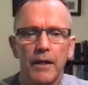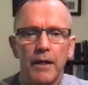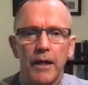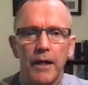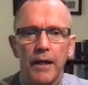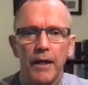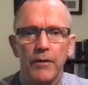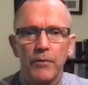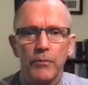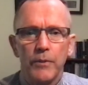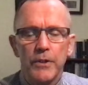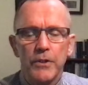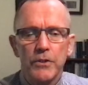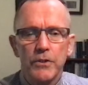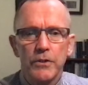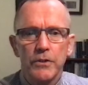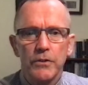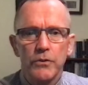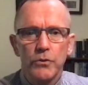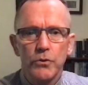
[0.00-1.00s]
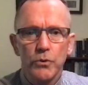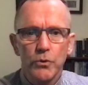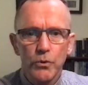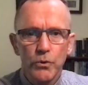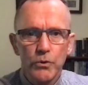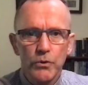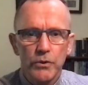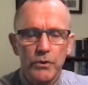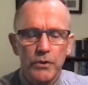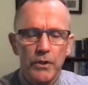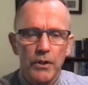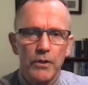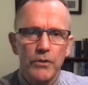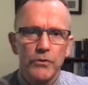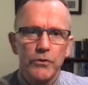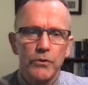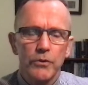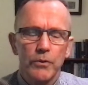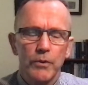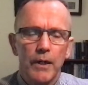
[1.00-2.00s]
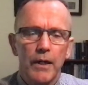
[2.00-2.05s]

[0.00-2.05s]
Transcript: and we should do good to those who